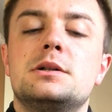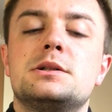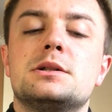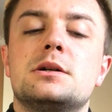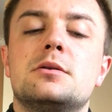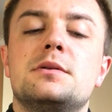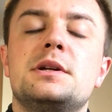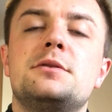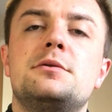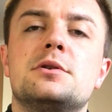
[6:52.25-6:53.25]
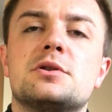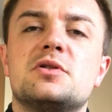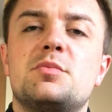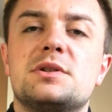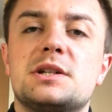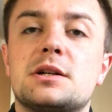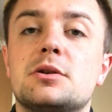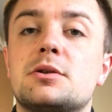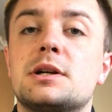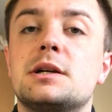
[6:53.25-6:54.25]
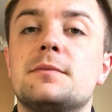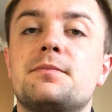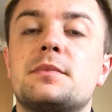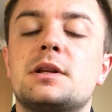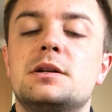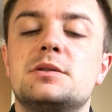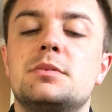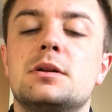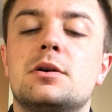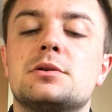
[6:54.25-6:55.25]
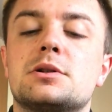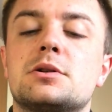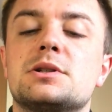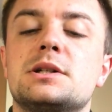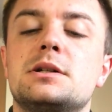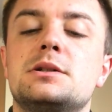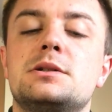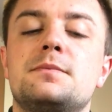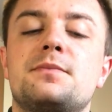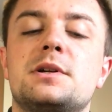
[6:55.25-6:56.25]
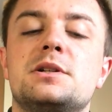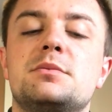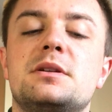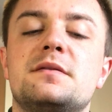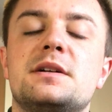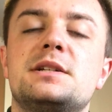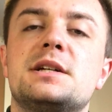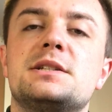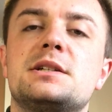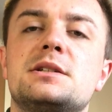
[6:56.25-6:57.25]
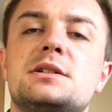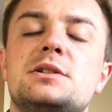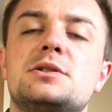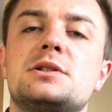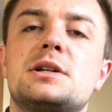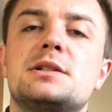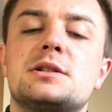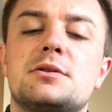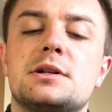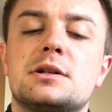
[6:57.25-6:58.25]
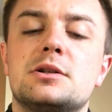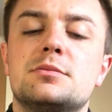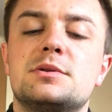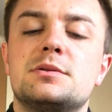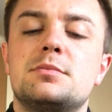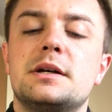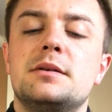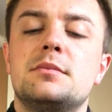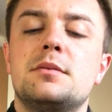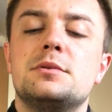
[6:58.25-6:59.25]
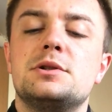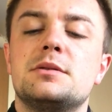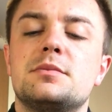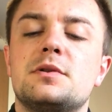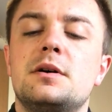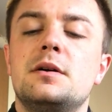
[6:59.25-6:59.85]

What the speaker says: So the introduction of Prosecco cricket has been launched across England and has been a fantastic addition to Keswick Cricket Club's playing memberships.